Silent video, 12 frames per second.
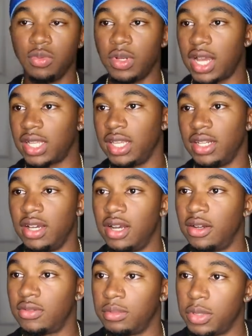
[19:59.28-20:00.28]
You not getting a
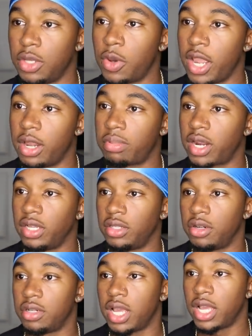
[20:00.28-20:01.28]
hug from me. Your hair probably dirty.